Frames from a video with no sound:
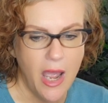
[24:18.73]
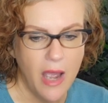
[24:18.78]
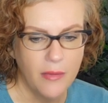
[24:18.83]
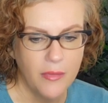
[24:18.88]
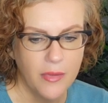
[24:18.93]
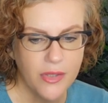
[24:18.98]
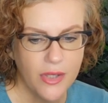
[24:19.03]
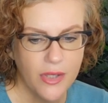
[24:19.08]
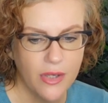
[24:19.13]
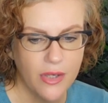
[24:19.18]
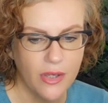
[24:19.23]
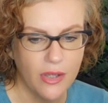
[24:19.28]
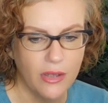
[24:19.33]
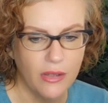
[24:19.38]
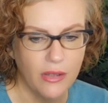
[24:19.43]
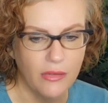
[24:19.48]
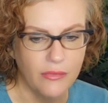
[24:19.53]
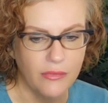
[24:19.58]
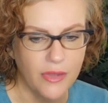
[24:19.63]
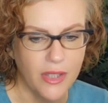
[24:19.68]
I'm just going to
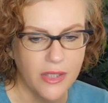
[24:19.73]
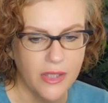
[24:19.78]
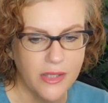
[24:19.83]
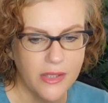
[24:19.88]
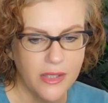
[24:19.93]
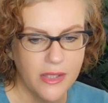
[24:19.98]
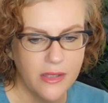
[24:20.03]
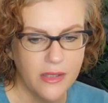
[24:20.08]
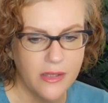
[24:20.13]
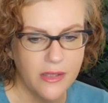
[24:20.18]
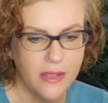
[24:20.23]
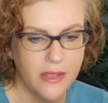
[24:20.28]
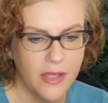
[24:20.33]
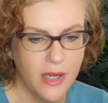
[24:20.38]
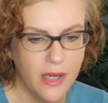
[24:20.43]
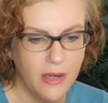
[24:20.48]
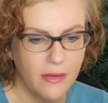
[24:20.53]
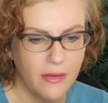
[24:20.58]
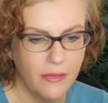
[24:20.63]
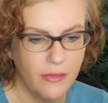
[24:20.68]
clone this
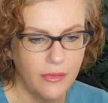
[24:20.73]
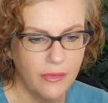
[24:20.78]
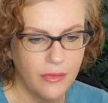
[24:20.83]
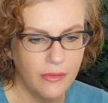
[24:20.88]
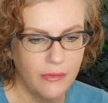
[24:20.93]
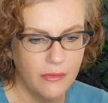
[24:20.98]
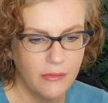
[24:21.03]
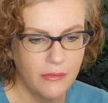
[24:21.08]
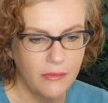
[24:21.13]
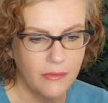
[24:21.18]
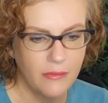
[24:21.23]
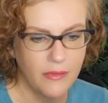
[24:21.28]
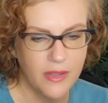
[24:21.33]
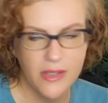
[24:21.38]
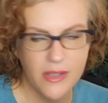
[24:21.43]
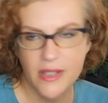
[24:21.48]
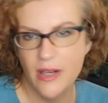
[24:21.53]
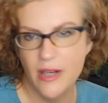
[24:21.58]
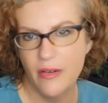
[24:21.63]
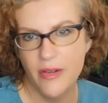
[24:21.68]
instead of,
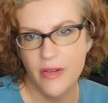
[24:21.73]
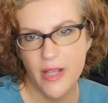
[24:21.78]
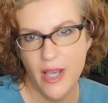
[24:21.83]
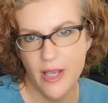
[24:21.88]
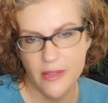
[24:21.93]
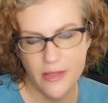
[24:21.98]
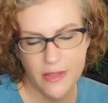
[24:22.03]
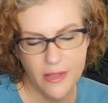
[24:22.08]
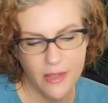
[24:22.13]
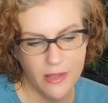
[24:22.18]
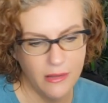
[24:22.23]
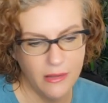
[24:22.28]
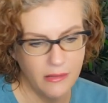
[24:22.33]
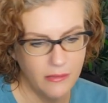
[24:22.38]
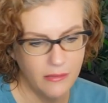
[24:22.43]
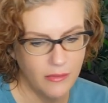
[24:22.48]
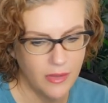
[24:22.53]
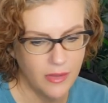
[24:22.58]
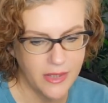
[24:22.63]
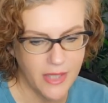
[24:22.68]
this already has the
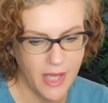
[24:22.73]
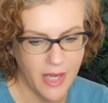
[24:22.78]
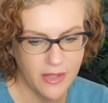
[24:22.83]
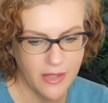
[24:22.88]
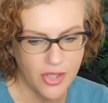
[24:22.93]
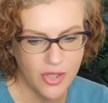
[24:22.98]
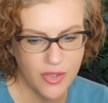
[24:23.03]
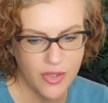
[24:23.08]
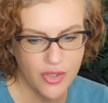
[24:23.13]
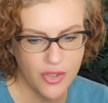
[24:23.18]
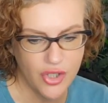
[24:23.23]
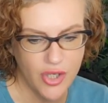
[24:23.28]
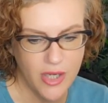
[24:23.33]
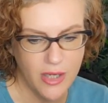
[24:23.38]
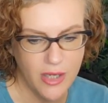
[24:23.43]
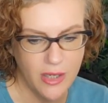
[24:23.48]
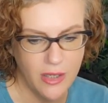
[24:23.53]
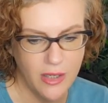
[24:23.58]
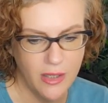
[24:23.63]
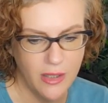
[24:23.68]
exact
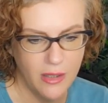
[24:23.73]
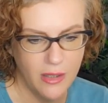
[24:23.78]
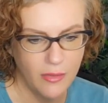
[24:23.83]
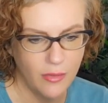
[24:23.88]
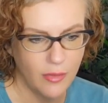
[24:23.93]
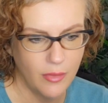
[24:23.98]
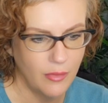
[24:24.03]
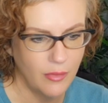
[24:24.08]
sheet in it.